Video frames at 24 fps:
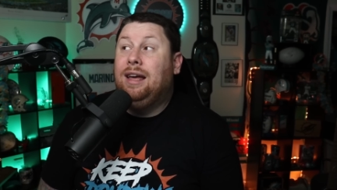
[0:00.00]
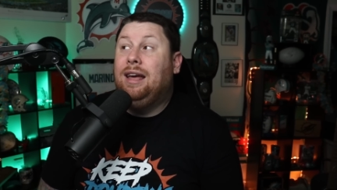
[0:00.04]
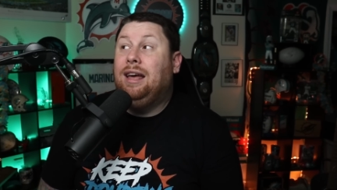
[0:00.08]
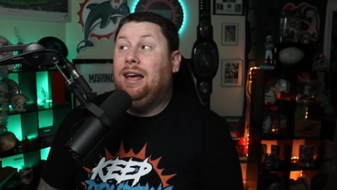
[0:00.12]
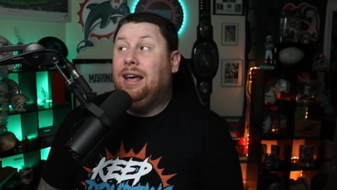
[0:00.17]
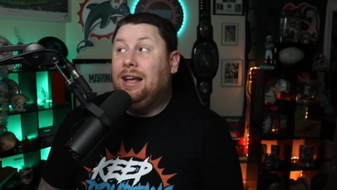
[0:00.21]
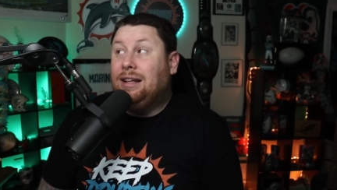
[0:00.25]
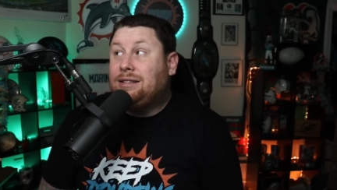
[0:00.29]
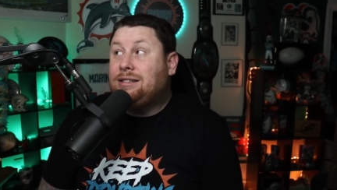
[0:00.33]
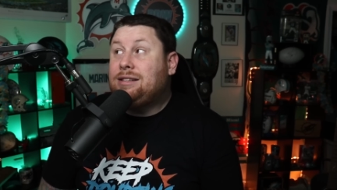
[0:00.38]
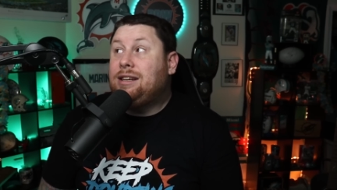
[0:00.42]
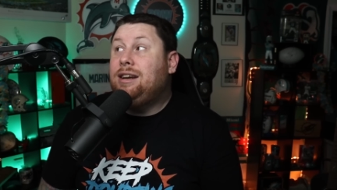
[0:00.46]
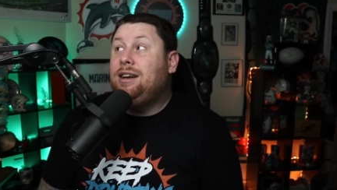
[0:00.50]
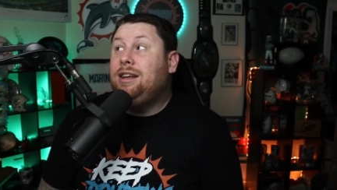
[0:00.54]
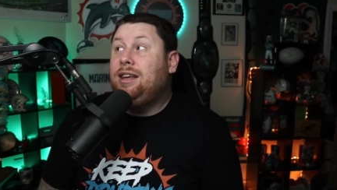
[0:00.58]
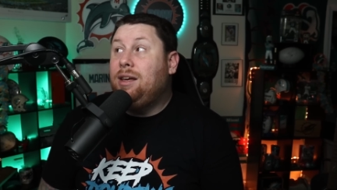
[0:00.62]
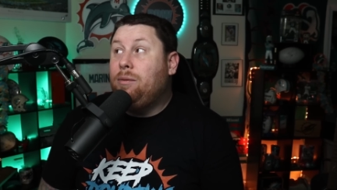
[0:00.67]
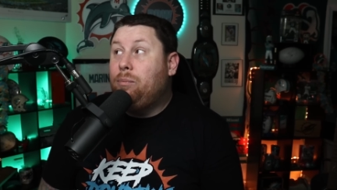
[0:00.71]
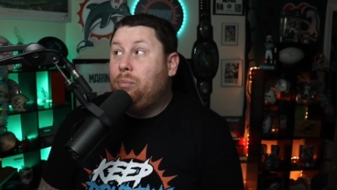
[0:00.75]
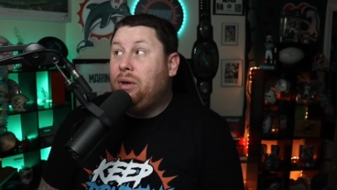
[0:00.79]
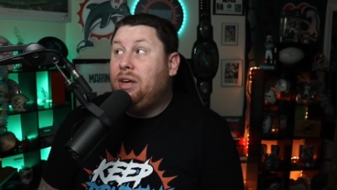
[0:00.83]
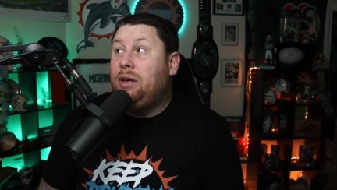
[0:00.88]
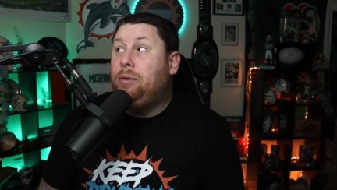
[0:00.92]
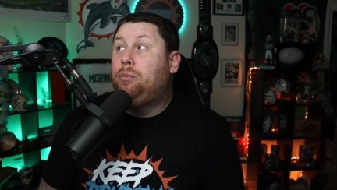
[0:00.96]
it's going to
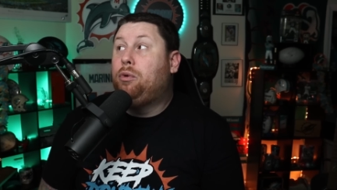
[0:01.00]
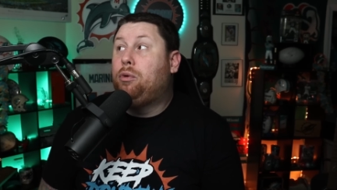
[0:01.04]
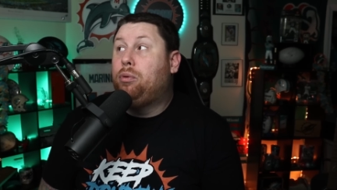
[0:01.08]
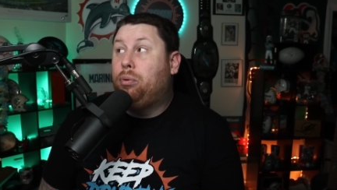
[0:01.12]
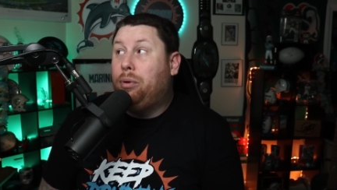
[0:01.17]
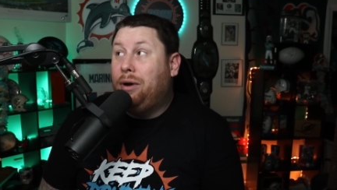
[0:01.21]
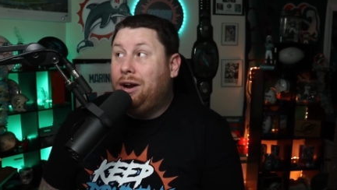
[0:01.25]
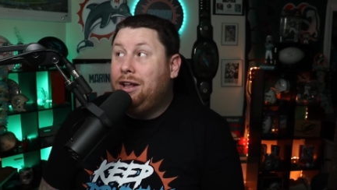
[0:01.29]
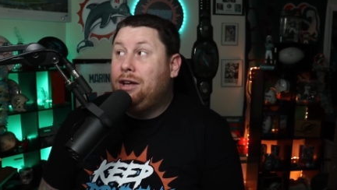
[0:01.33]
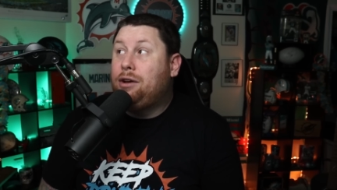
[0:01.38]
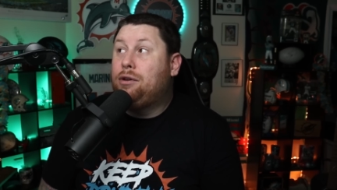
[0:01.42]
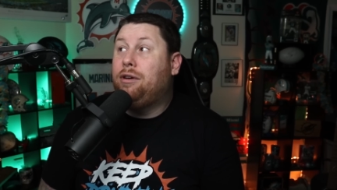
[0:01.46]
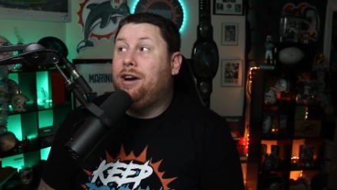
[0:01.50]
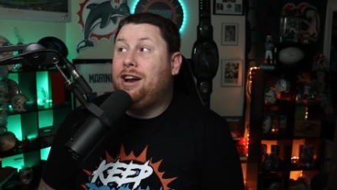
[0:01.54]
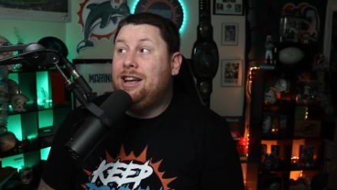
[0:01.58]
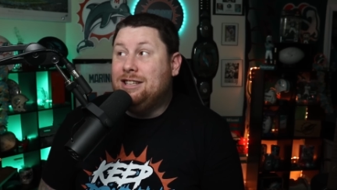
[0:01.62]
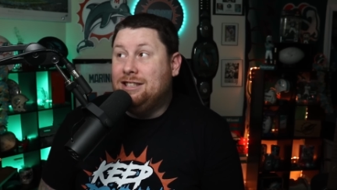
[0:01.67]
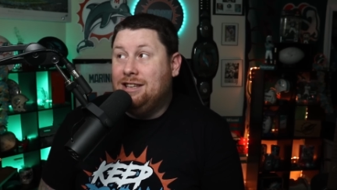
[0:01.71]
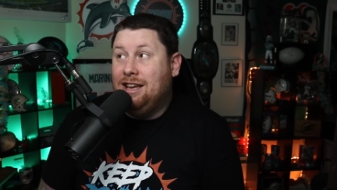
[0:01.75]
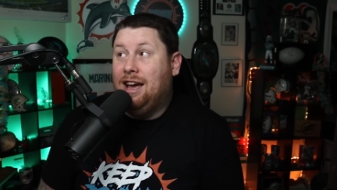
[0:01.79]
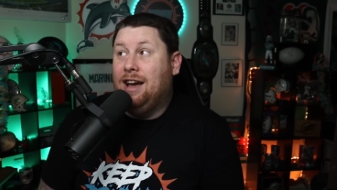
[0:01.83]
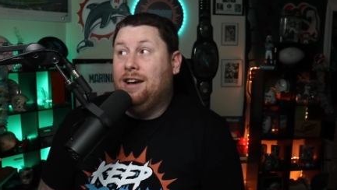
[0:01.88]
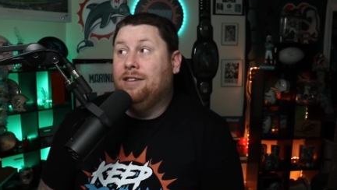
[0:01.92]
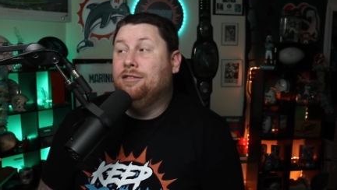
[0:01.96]
be pretty
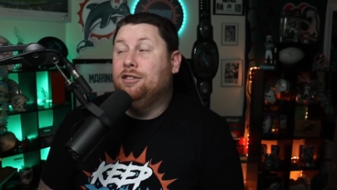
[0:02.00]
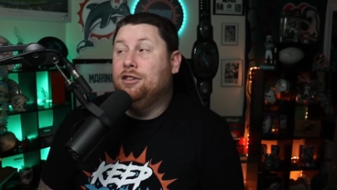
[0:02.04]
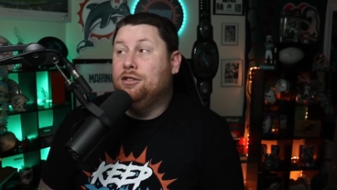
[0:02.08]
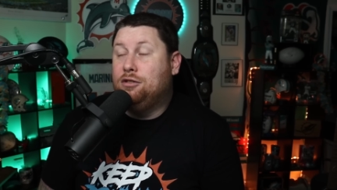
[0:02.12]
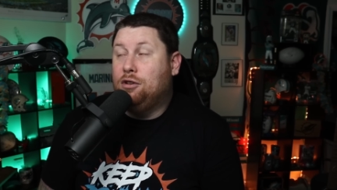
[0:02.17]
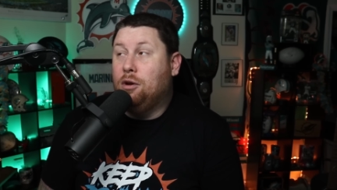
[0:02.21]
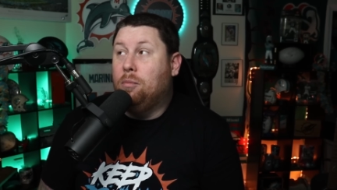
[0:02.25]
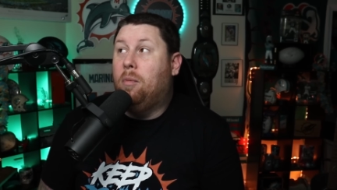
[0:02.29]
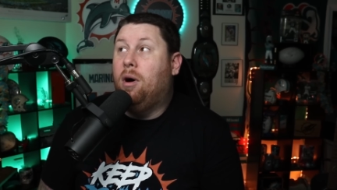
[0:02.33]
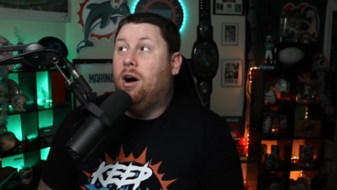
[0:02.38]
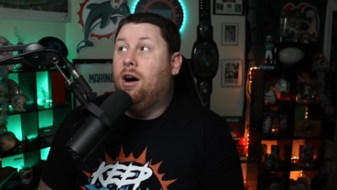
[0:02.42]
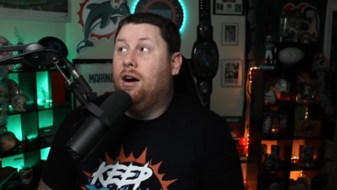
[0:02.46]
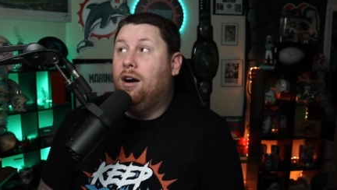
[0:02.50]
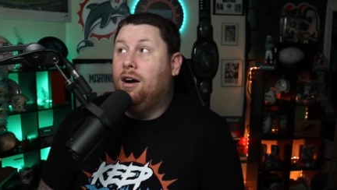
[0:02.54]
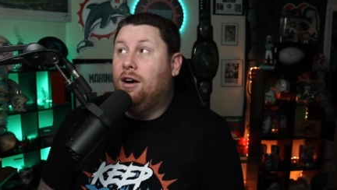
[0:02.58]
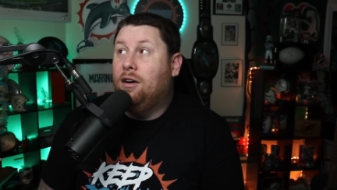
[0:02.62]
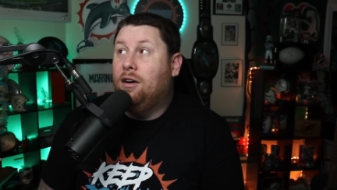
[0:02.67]
crazy after tomorrow.